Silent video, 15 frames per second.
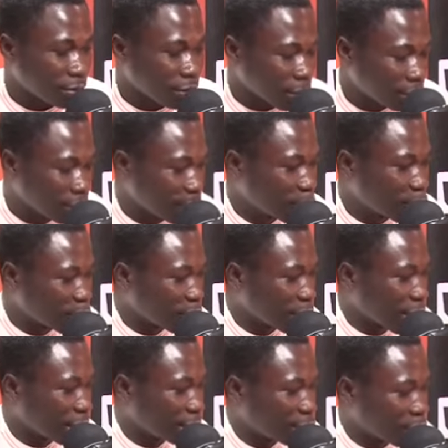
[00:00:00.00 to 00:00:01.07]
di true
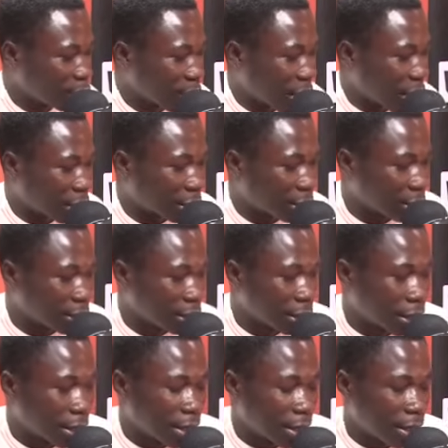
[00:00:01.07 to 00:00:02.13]
that
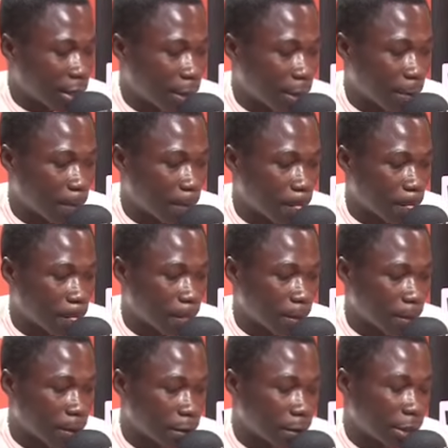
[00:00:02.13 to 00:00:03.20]
and now
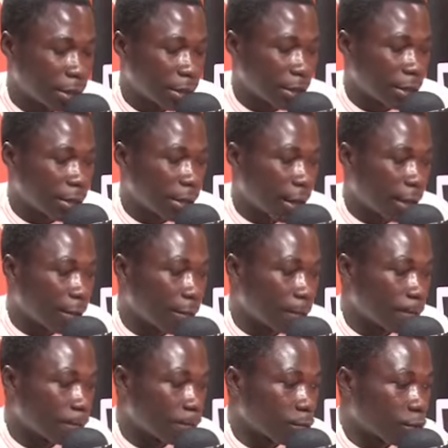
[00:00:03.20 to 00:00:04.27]
di like
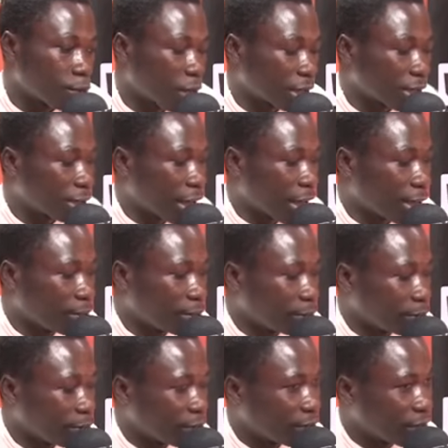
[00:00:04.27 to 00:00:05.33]
one time
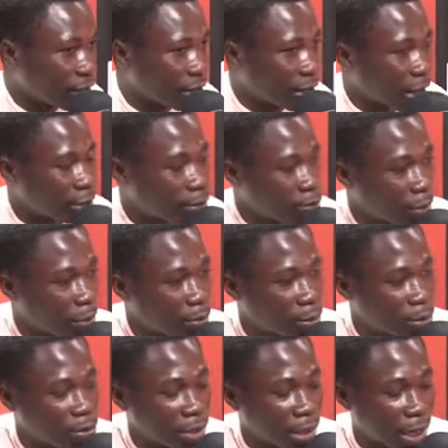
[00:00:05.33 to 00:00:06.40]
me fi class 2 am ko
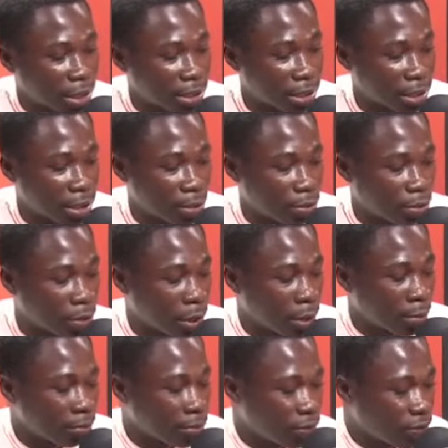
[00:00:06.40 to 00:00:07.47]
do class 3 no
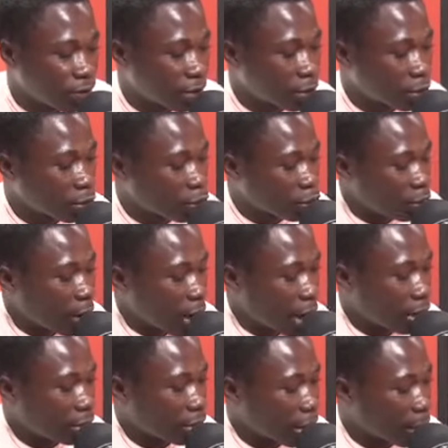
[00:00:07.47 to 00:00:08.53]
me fi school
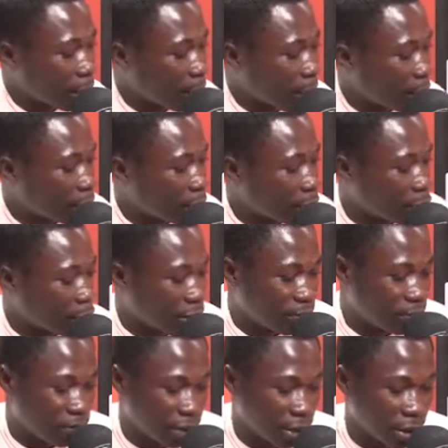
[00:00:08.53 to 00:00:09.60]
ba no na me ma me oni
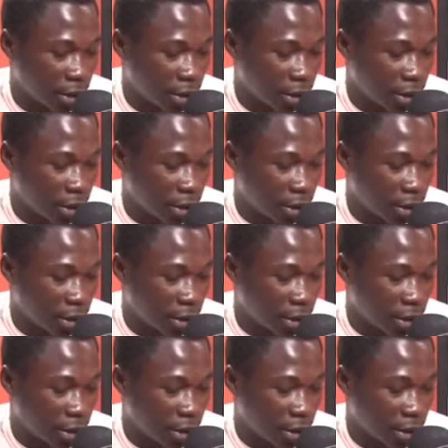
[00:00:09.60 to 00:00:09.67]
fi